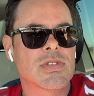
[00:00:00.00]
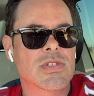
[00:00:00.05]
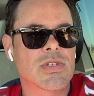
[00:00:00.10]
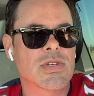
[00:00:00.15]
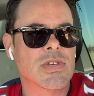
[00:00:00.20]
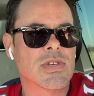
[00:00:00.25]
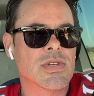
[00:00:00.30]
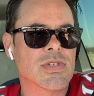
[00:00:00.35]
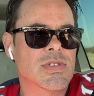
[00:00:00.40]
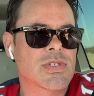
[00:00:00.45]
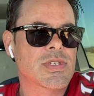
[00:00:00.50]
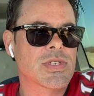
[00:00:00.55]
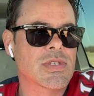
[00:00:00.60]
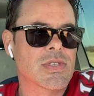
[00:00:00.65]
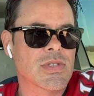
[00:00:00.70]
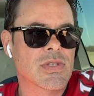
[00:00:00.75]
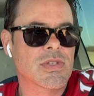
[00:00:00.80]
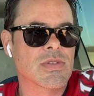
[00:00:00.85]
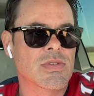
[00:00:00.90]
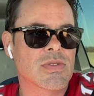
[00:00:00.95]
to
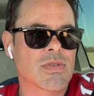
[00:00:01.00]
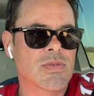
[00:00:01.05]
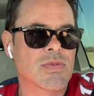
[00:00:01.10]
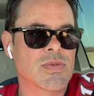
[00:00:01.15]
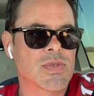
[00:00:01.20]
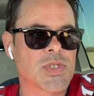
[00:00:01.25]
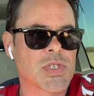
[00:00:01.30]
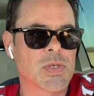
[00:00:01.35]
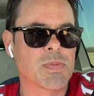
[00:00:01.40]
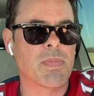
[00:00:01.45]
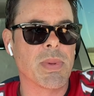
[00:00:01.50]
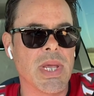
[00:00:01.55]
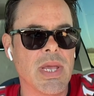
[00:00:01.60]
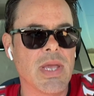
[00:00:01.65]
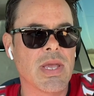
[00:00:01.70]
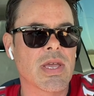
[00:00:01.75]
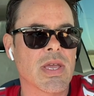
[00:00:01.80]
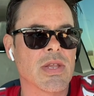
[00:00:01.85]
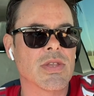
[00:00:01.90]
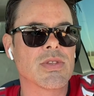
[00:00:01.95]

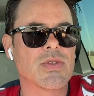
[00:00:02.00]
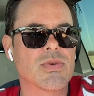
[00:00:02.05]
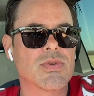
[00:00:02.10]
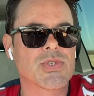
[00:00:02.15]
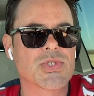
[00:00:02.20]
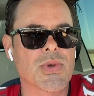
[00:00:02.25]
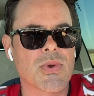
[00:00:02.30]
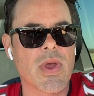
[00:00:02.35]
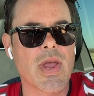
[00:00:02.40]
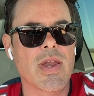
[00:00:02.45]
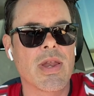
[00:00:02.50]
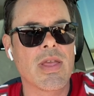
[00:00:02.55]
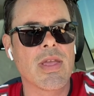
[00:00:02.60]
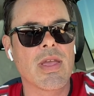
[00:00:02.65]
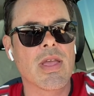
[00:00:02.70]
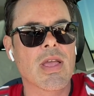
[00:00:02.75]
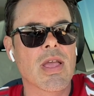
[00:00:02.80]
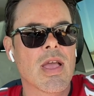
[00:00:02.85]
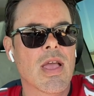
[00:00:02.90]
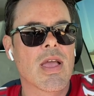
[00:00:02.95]
speak and do training
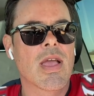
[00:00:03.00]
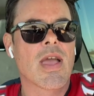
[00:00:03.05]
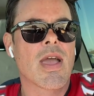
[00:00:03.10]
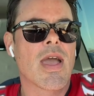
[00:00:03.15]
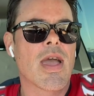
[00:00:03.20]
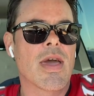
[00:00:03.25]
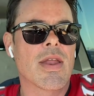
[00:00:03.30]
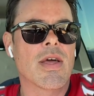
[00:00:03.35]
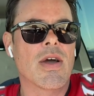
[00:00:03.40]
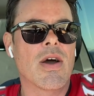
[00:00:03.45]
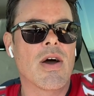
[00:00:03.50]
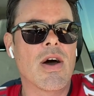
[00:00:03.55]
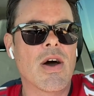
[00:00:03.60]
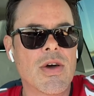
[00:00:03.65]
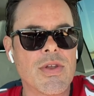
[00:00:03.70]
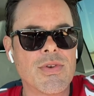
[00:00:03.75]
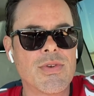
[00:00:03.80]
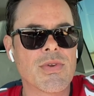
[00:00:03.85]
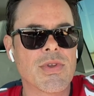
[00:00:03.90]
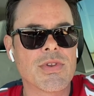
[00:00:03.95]
at a
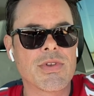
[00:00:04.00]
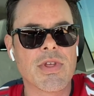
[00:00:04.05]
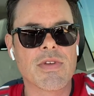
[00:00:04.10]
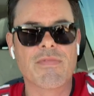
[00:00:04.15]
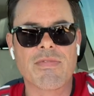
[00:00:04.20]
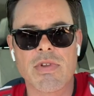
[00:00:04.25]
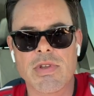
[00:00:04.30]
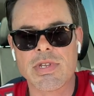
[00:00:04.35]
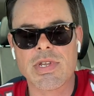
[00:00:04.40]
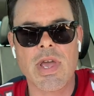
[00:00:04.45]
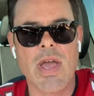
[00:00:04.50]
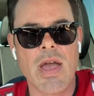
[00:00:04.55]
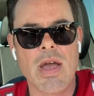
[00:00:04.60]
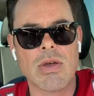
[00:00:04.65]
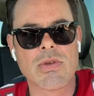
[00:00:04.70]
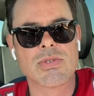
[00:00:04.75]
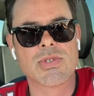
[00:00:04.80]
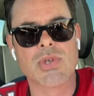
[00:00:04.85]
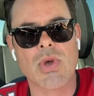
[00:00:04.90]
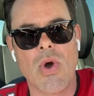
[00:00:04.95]
hundred different
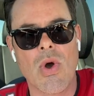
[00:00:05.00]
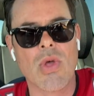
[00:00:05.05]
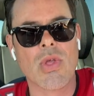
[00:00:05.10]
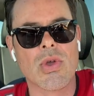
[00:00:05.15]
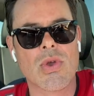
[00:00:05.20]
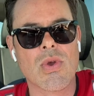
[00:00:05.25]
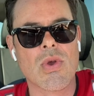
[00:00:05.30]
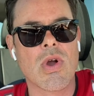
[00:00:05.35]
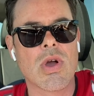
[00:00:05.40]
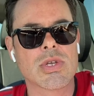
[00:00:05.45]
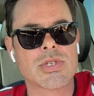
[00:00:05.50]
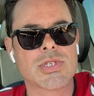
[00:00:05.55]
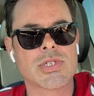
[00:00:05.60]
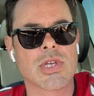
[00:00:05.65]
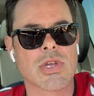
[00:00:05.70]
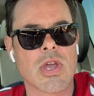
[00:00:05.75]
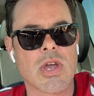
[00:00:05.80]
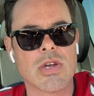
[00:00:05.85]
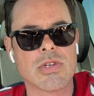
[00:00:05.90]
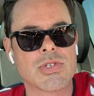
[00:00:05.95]
towns all across
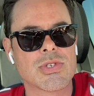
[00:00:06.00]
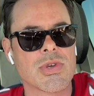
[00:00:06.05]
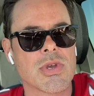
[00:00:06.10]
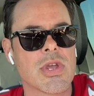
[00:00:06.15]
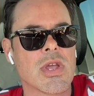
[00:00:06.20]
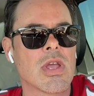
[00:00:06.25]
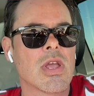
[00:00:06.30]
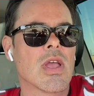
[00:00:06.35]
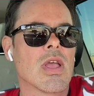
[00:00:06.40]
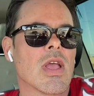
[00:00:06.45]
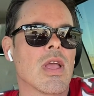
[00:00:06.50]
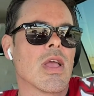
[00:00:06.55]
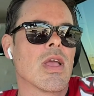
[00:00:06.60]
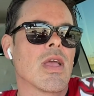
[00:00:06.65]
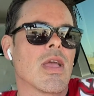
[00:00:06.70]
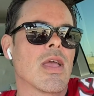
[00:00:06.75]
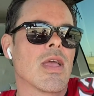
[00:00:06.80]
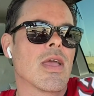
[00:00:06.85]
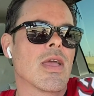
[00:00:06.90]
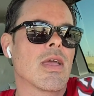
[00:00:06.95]
the country,
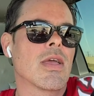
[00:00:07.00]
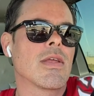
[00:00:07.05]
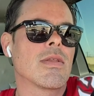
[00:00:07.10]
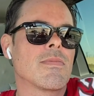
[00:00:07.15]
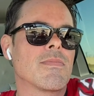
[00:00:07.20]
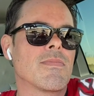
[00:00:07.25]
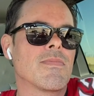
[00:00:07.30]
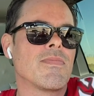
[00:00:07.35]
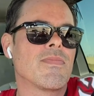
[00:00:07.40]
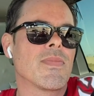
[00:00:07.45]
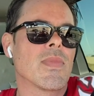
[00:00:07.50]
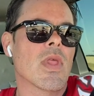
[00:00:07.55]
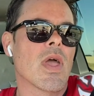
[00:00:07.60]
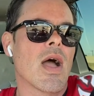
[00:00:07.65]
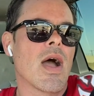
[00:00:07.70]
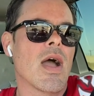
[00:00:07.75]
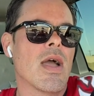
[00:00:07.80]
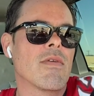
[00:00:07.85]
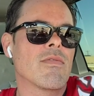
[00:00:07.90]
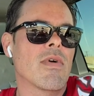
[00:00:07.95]
and
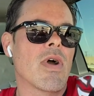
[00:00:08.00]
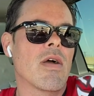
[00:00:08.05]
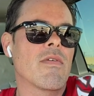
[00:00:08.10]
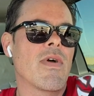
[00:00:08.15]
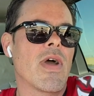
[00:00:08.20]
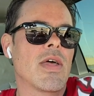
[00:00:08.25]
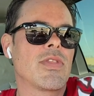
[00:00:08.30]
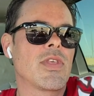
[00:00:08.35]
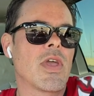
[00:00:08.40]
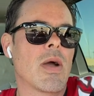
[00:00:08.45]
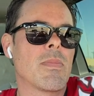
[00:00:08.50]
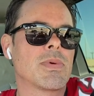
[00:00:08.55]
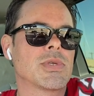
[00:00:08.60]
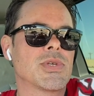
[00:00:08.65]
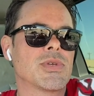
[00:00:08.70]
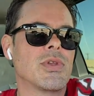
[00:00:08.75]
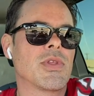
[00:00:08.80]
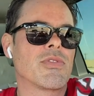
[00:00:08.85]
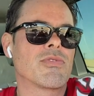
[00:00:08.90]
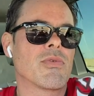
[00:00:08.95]
I've, I've had the
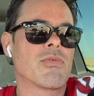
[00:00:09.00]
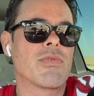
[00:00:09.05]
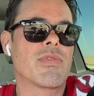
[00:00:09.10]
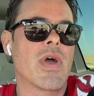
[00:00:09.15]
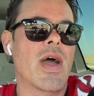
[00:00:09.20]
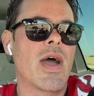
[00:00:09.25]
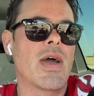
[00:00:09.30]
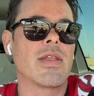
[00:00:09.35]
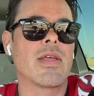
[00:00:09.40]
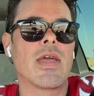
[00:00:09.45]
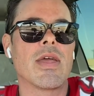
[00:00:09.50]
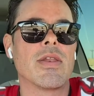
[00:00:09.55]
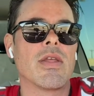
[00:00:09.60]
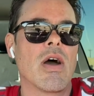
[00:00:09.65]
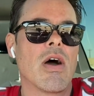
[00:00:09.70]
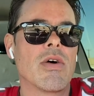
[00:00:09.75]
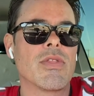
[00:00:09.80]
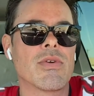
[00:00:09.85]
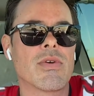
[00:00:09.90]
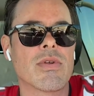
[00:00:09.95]
opportunity through that and
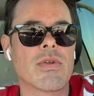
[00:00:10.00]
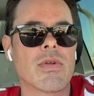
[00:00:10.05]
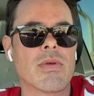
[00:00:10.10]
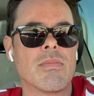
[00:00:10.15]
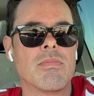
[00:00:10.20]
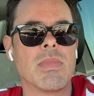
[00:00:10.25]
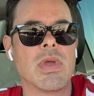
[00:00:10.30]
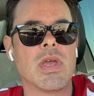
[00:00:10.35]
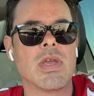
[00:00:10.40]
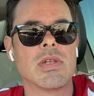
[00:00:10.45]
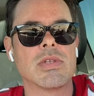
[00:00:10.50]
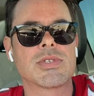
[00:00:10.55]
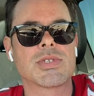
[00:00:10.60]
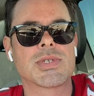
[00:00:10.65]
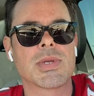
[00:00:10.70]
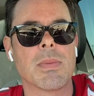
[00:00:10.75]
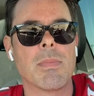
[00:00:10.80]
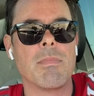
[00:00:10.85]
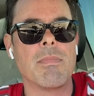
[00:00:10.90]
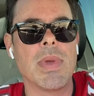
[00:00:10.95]
other means
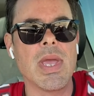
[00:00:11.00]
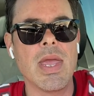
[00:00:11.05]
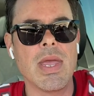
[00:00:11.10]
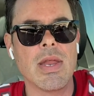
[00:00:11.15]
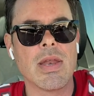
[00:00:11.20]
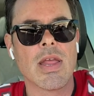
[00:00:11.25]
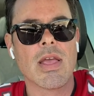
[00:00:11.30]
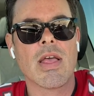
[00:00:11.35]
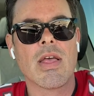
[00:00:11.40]
to meet